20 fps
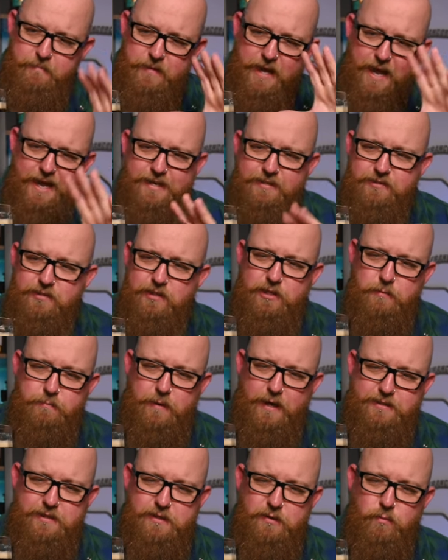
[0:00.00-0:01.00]
Head is
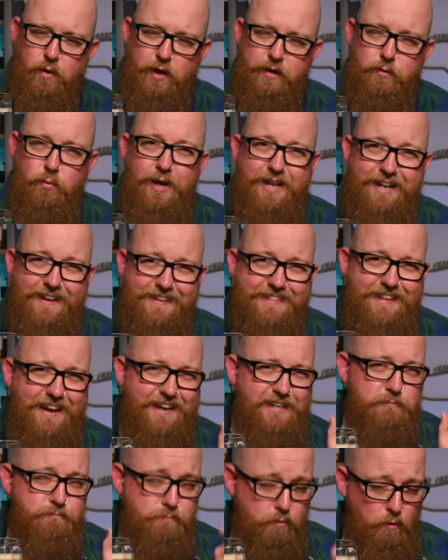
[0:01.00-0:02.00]
dissipating quite quickly. That
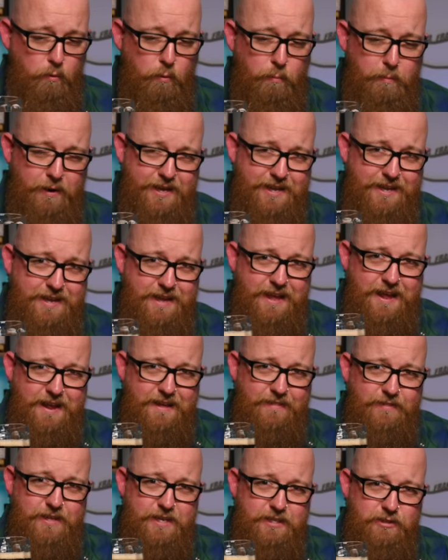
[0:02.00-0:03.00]
is probably
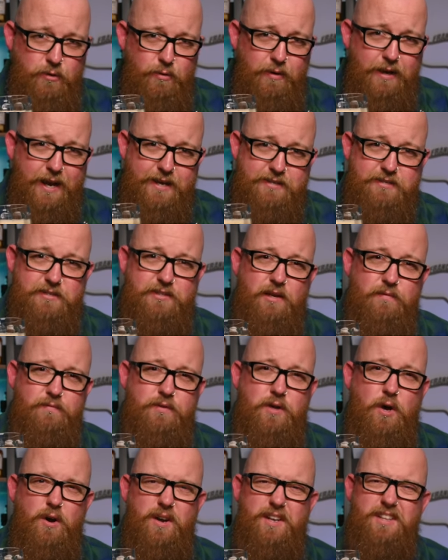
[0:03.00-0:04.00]
these new glasses I've
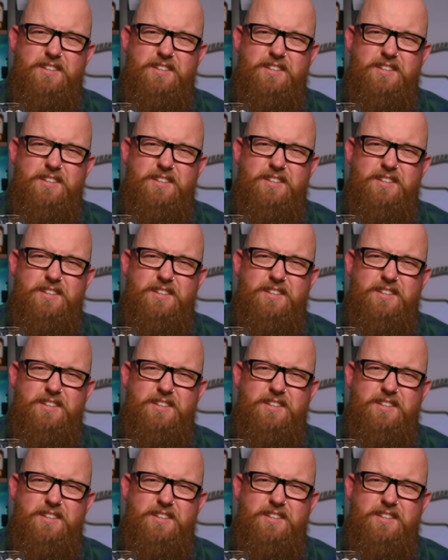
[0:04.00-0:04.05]
got.